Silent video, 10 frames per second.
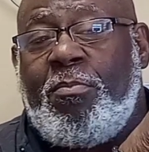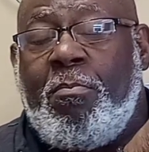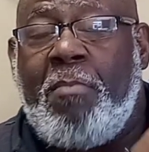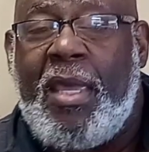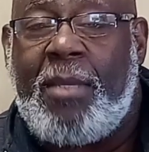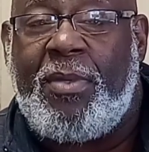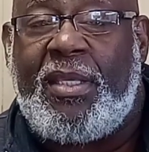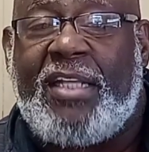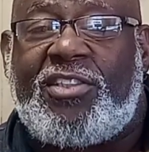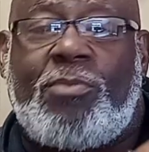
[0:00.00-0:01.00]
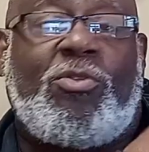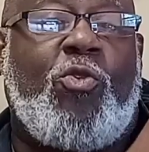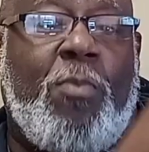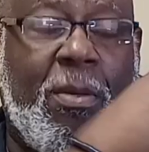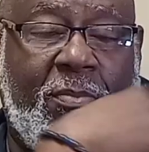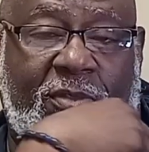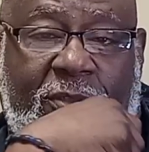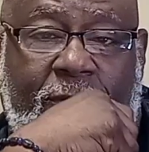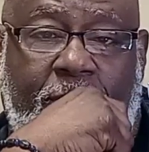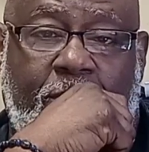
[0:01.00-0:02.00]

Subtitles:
maybe get some new members.